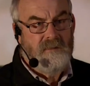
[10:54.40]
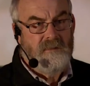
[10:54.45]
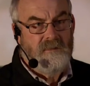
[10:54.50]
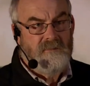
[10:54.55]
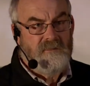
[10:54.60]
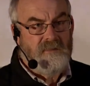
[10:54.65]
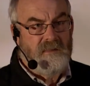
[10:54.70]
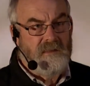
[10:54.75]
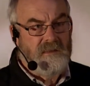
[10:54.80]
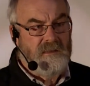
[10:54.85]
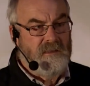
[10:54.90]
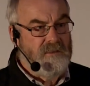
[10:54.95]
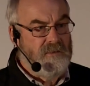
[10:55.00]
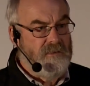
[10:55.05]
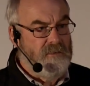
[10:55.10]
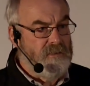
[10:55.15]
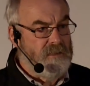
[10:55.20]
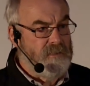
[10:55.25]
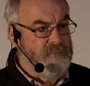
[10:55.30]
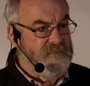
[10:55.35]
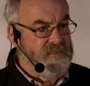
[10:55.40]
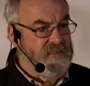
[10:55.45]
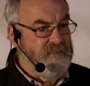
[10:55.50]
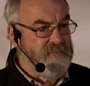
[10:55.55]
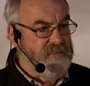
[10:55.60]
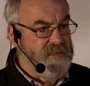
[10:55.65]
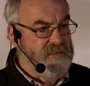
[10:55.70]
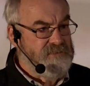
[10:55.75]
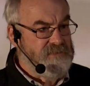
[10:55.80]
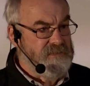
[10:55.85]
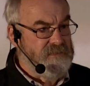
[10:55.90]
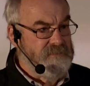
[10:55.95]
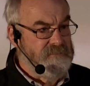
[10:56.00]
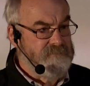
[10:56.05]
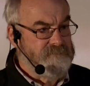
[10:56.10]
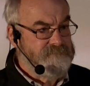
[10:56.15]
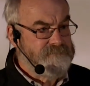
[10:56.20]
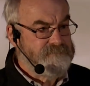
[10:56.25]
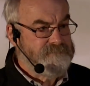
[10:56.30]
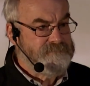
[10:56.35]
so they could call themselves Agile.
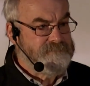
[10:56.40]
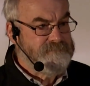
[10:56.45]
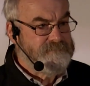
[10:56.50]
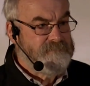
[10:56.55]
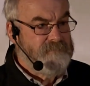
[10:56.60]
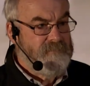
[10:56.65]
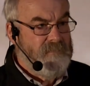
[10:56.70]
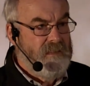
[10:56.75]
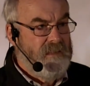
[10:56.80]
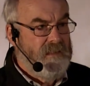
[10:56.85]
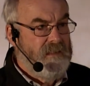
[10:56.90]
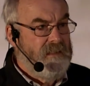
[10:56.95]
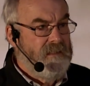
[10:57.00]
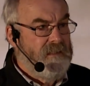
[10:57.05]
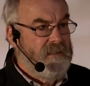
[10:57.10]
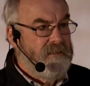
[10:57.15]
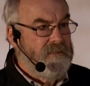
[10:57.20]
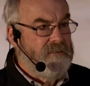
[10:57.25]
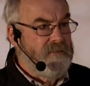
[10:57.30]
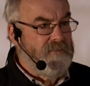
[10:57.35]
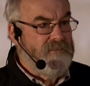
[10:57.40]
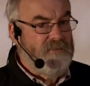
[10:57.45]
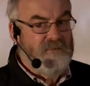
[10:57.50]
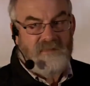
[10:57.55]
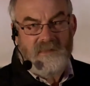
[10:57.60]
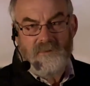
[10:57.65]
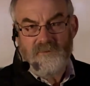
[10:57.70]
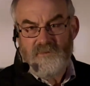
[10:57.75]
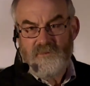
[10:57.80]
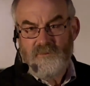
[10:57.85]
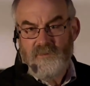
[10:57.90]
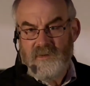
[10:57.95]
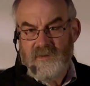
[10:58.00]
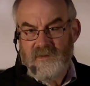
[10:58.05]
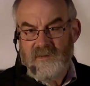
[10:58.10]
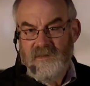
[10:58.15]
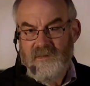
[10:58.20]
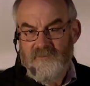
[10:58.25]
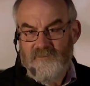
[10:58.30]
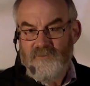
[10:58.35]
Now, I thought that was
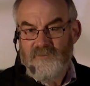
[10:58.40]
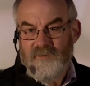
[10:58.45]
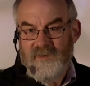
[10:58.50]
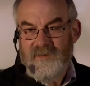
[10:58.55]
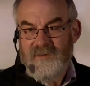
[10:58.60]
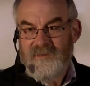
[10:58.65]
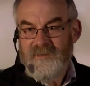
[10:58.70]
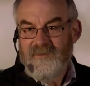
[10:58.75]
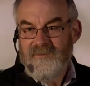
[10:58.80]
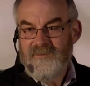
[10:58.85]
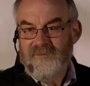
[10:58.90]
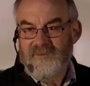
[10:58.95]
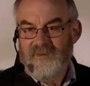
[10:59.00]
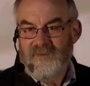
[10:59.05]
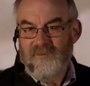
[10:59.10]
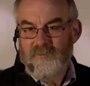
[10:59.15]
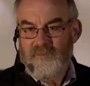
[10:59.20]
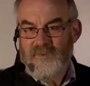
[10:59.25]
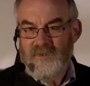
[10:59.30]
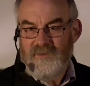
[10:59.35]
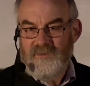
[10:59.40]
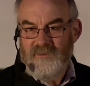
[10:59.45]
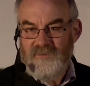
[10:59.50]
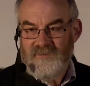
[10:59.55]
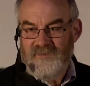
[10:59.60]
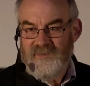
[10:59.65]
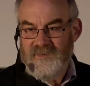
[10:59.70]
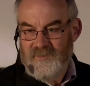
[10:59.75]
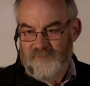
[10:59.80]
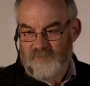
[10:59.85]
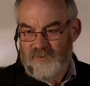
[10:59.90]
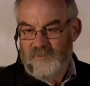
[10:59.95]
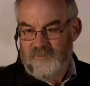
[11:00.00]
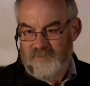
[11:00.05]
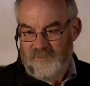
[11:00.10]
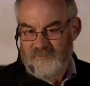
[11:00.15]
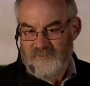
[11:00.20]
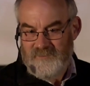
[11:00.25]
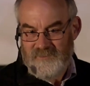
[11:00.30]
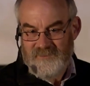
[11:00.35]
quite clever, really, all right? But you see the
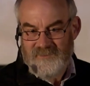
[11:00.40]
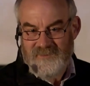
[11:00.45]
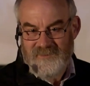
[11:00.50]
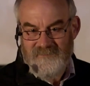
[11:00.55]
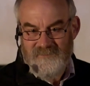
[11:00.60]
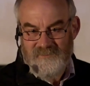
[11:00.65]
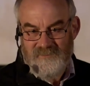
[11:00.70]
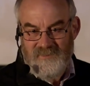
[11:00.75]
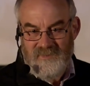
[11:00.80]
problem, all right?